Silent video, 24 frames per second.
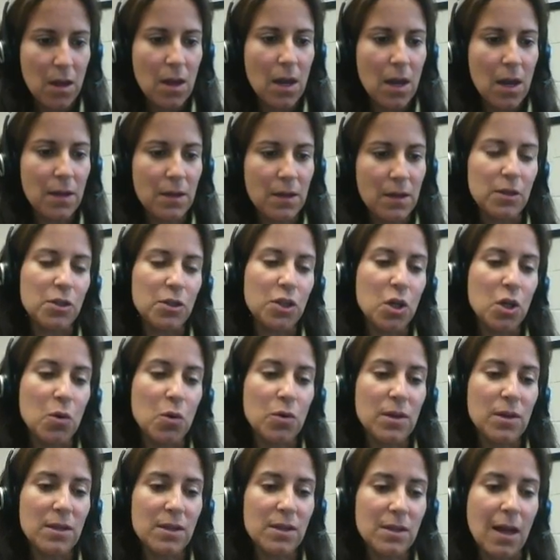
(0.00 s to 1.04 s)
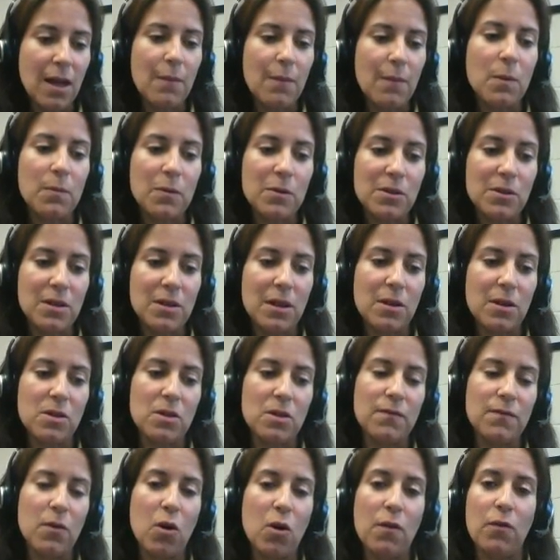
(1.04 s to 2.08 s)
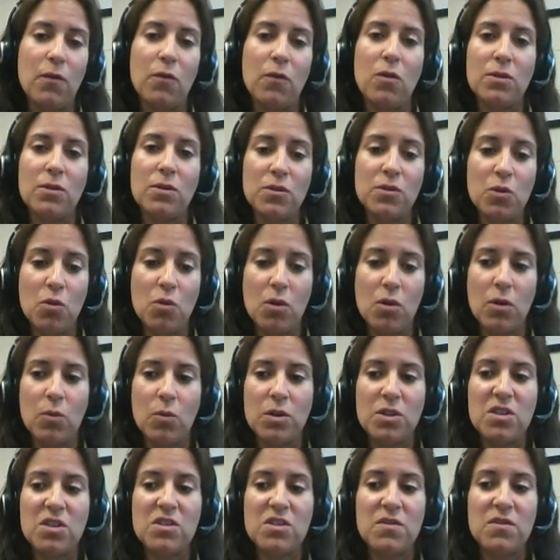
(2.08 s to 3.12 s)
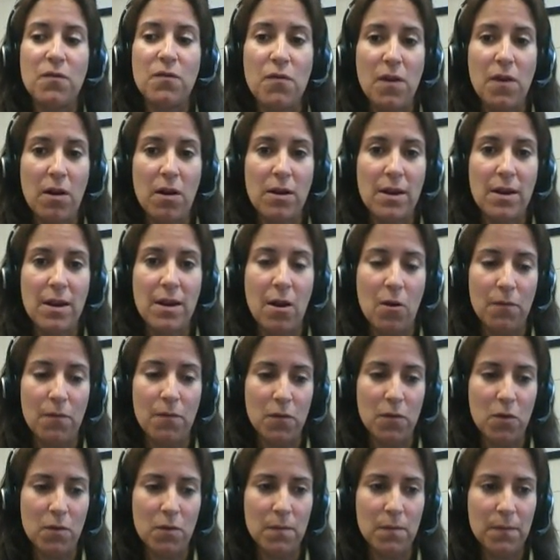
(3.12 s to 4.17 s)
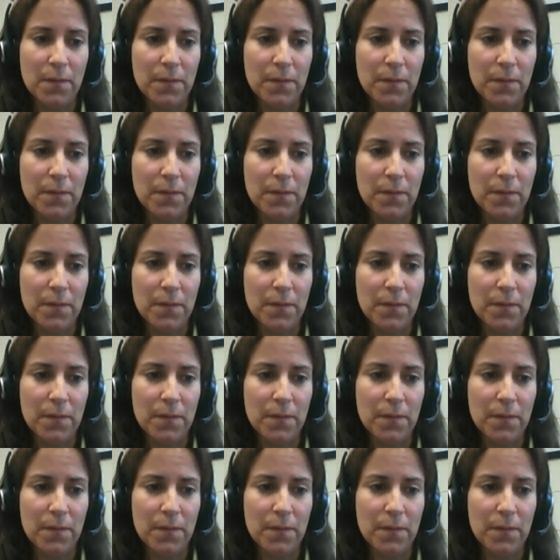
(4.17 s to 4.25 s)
And then show the assignment percentage of overall score, which is very helpful.